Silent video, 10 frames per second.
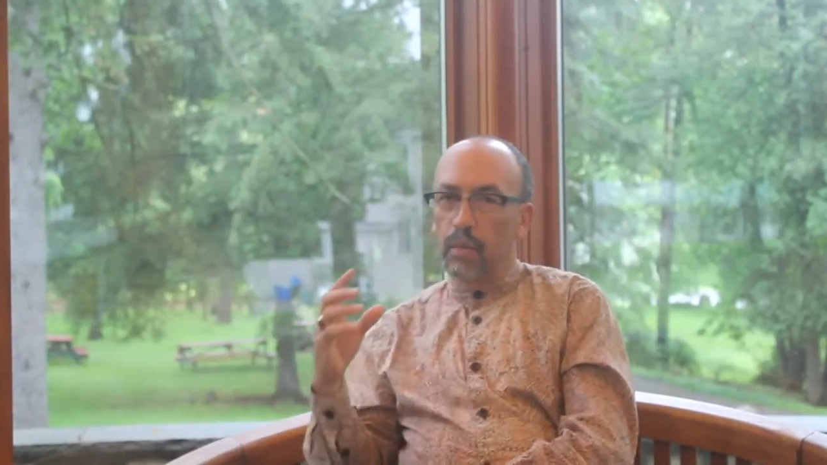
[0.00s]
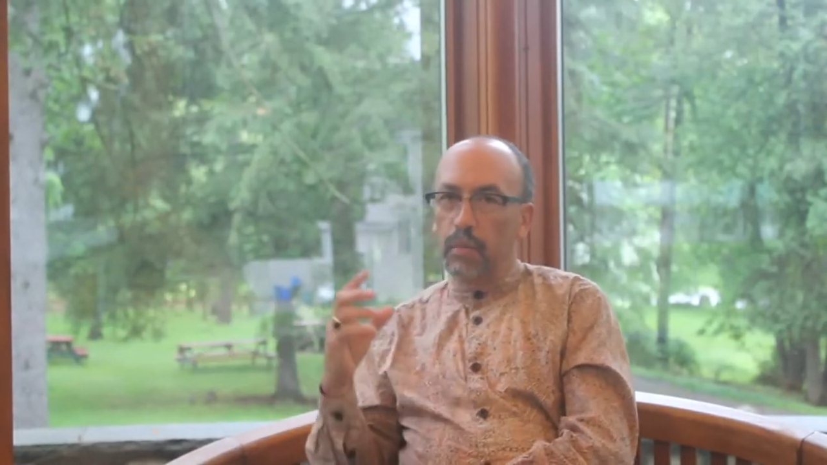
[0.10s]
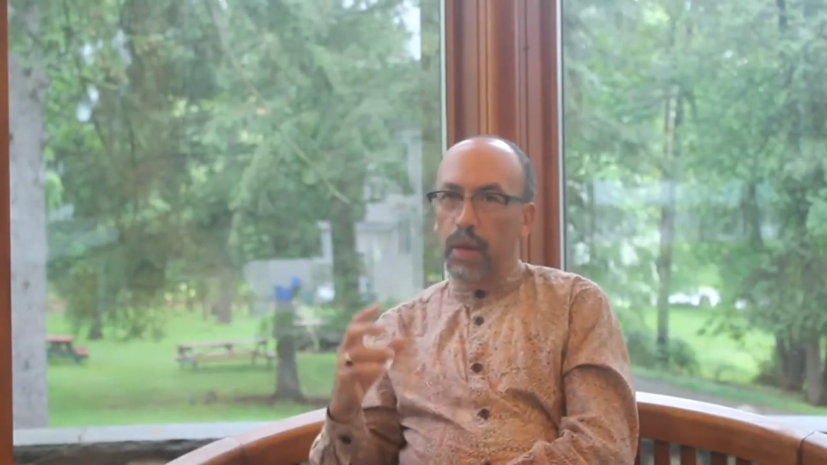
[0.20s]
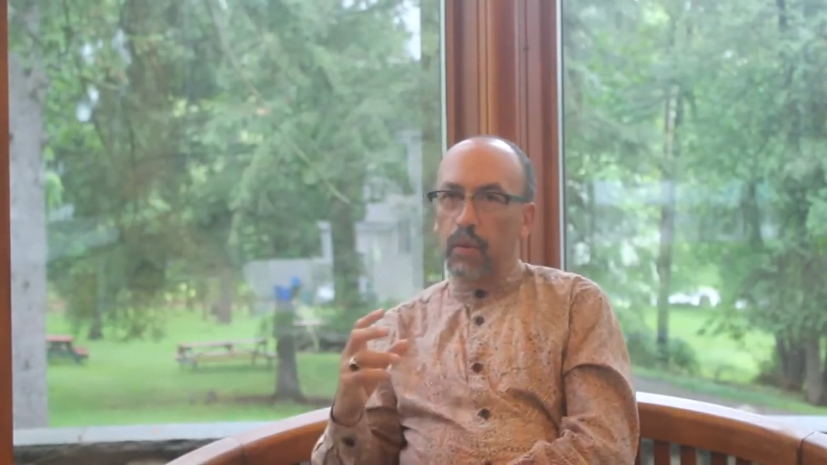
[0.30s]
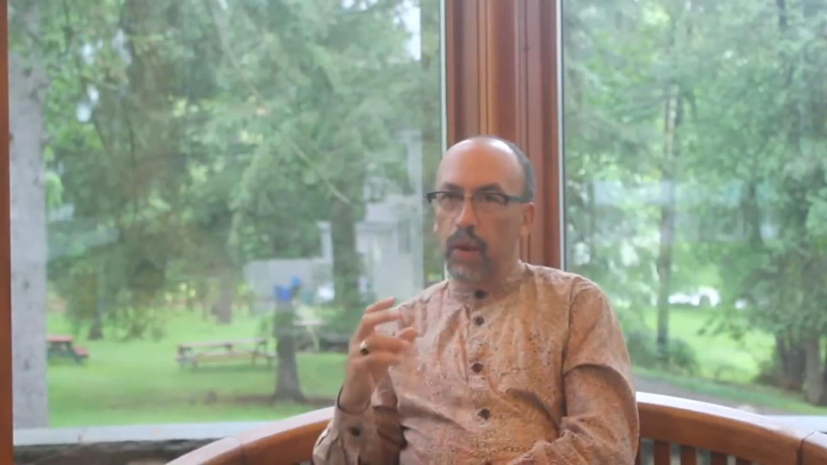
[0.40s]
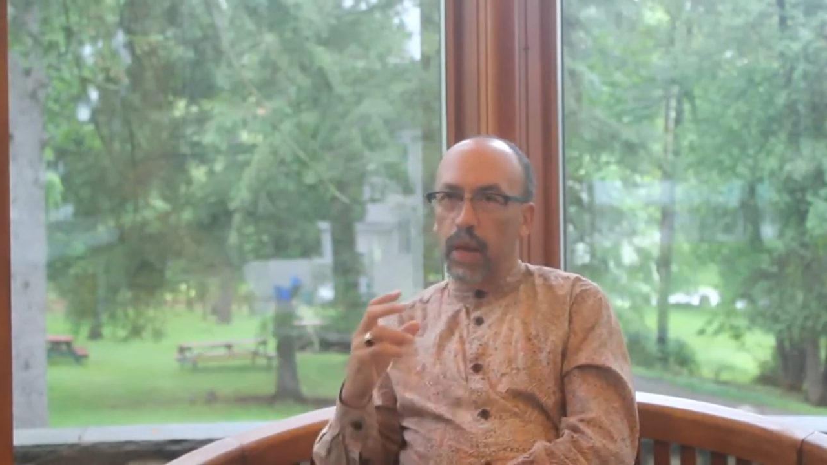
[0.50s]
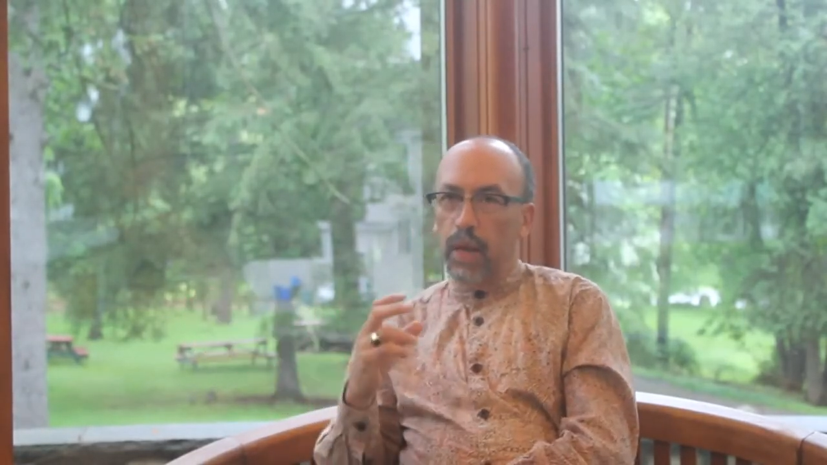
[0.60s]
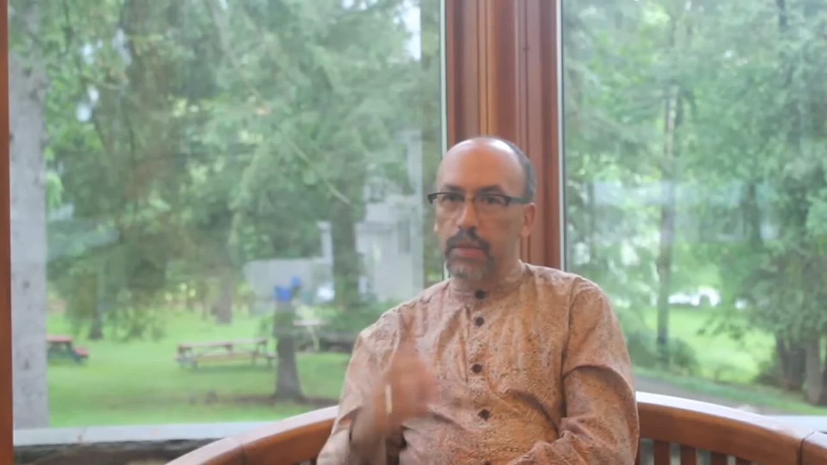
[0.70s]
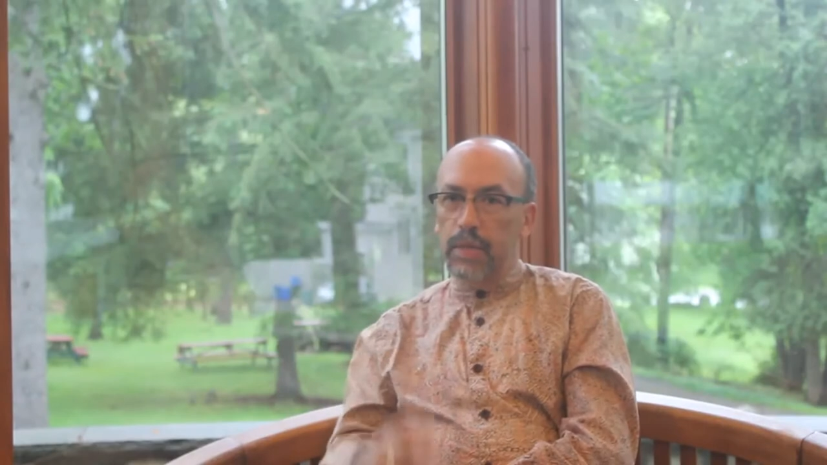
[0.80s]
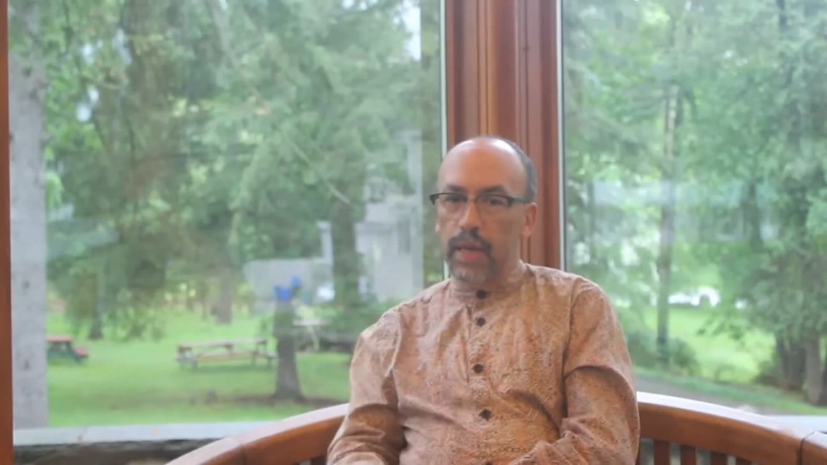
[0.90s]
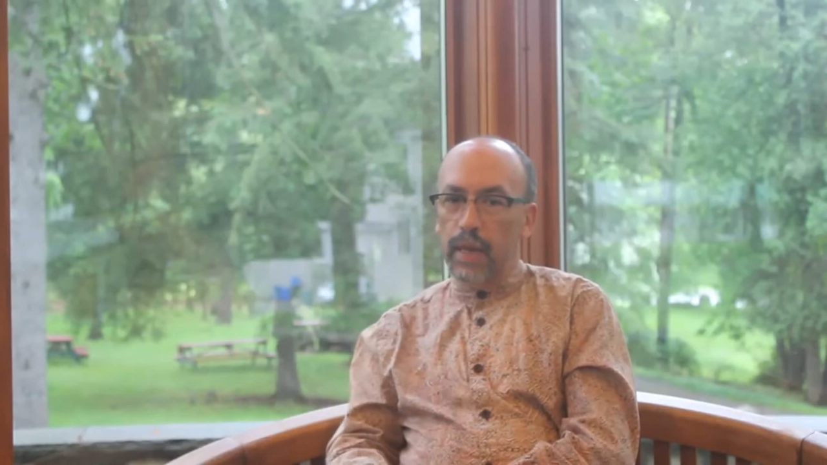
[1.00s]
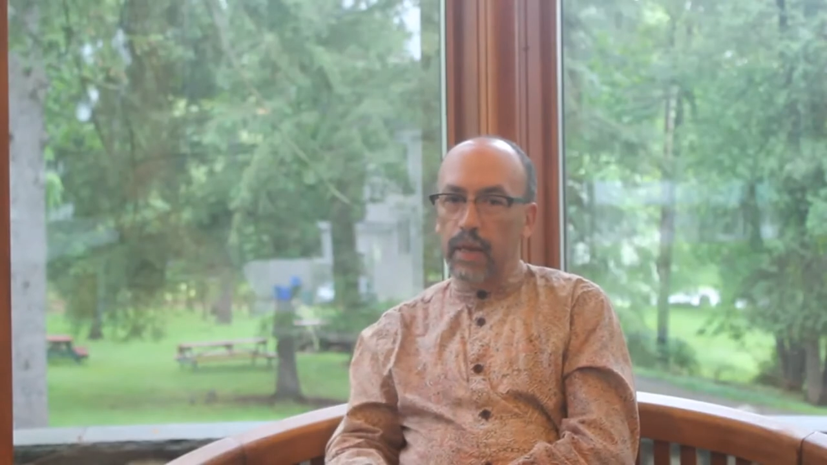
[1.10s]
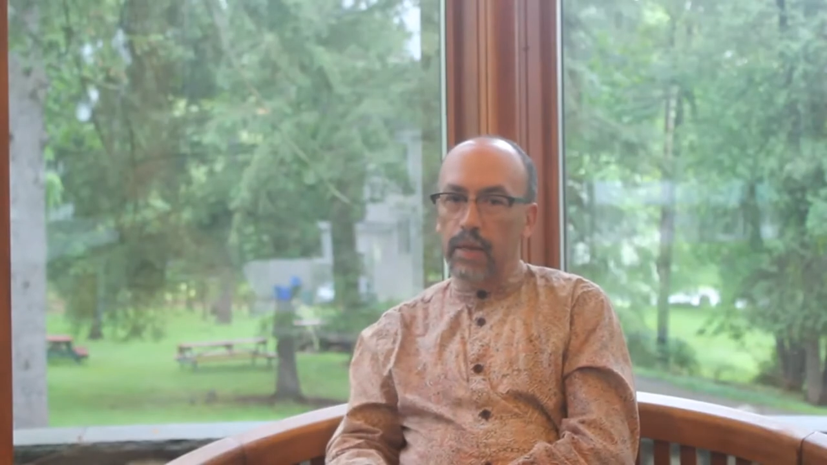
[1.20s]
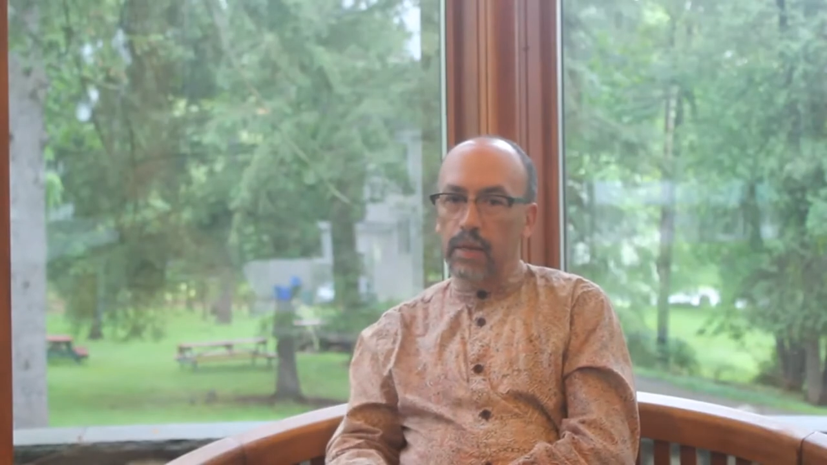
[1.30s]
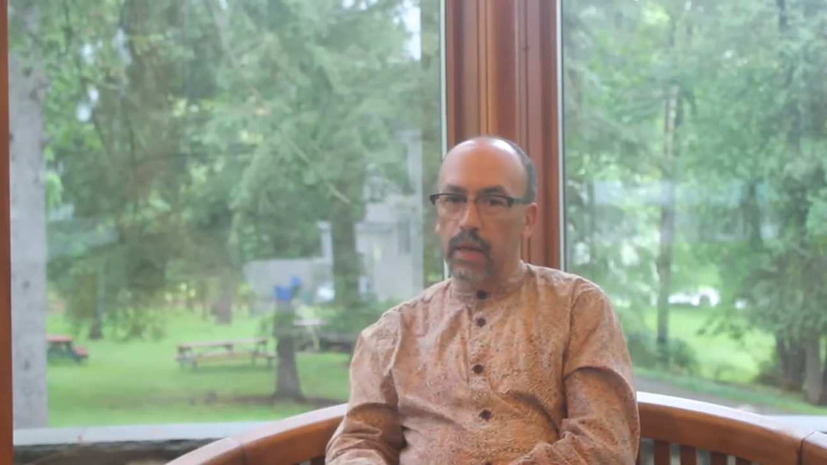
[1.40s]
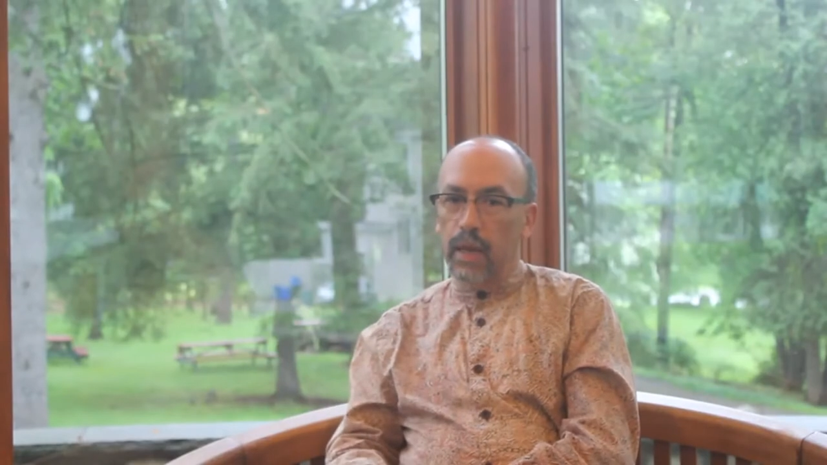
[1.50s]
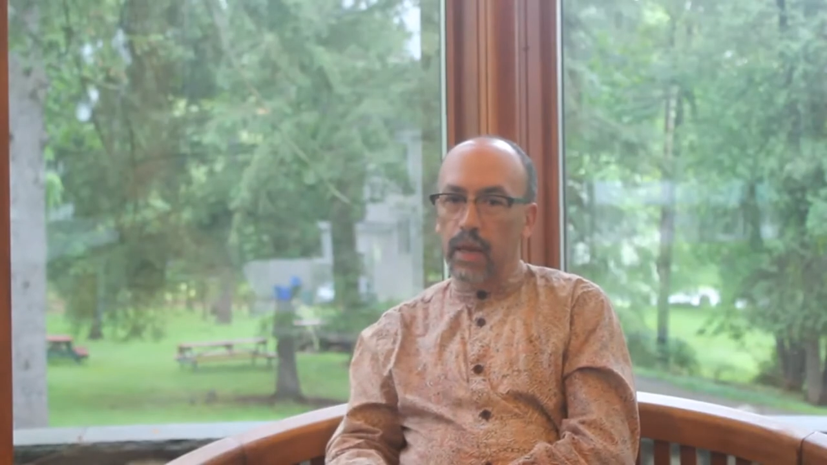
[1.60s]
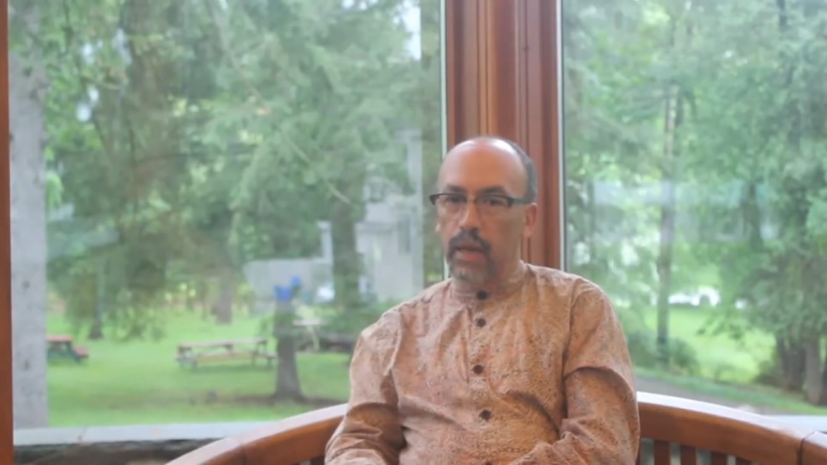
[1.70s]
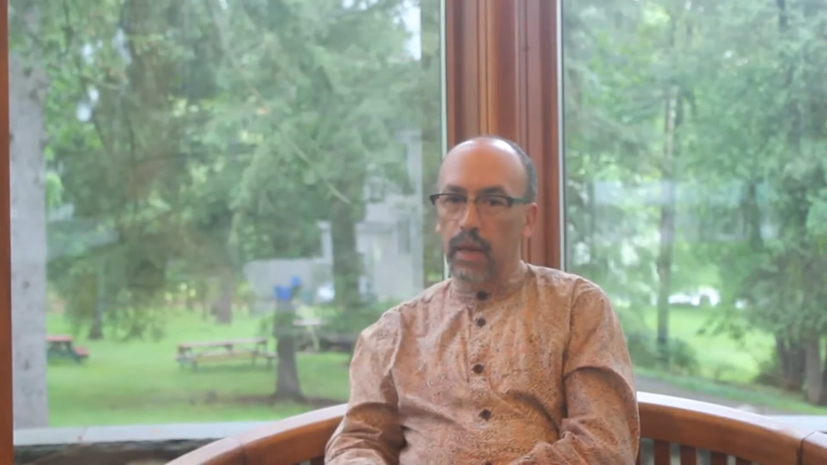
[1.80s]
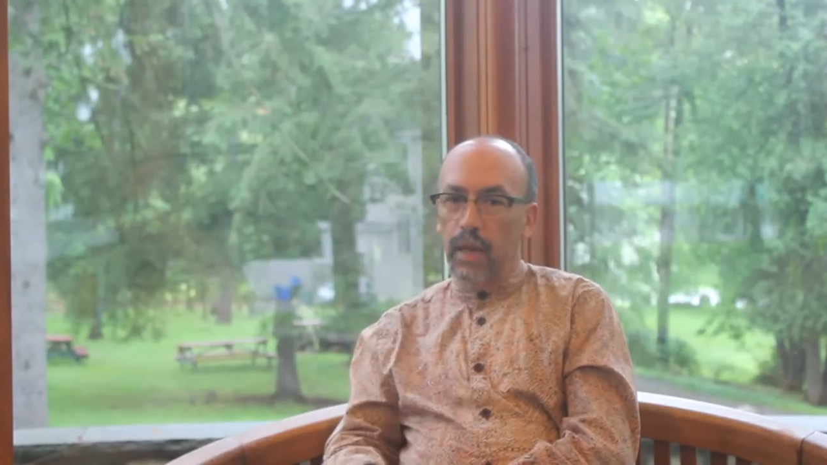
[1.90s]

But what I am saying is that